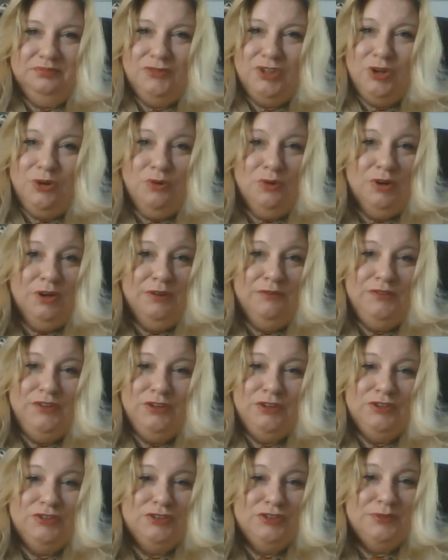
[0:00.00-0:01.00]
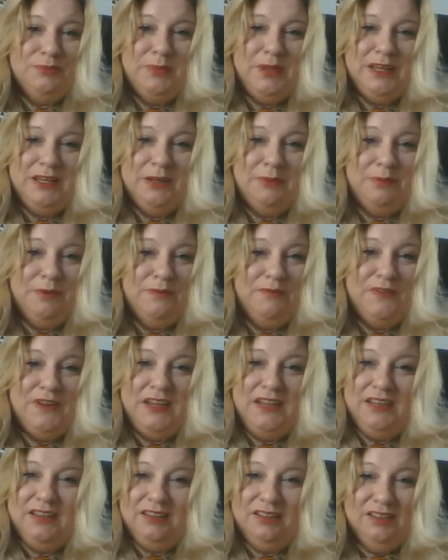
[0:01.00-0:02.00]
or if you can just make up a
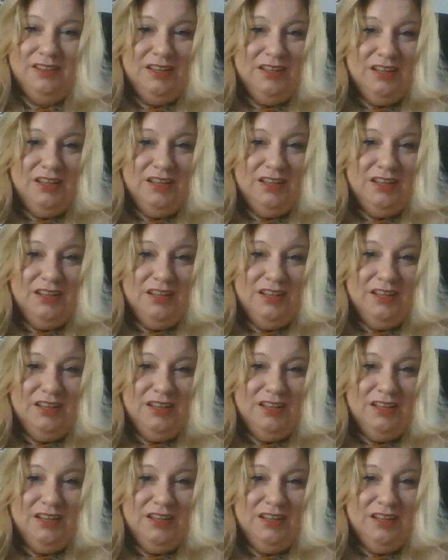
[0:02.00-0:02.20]
fake